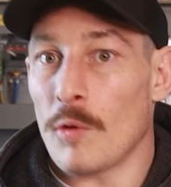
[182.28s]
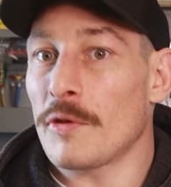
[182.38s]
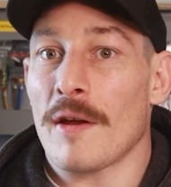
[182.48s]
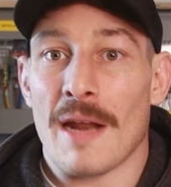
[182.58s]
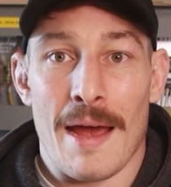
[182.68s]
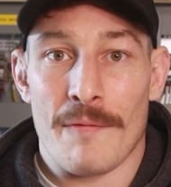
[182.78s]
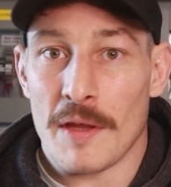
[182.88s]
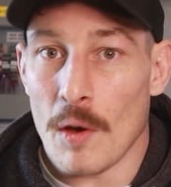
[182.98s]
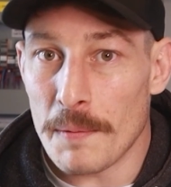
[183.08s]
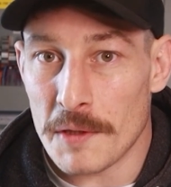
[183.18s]
or don't have
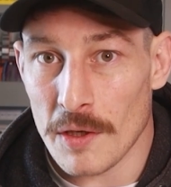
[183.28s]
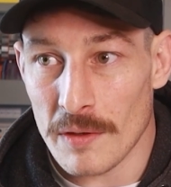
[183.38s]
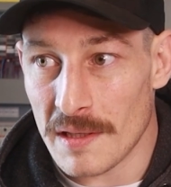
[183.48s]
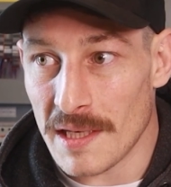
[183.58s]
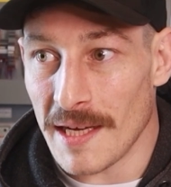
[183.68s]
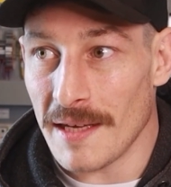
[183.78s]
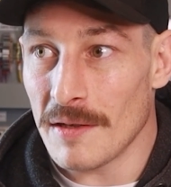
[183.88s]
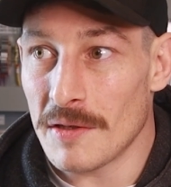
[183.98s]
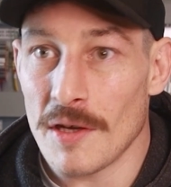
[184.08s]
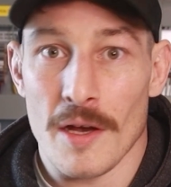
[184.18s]
the opportunity
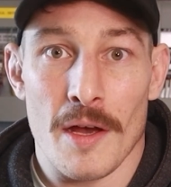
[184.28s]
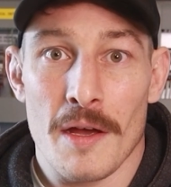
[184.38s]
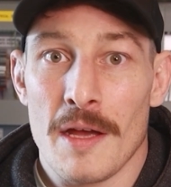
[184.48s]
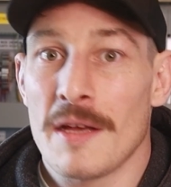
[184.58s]
to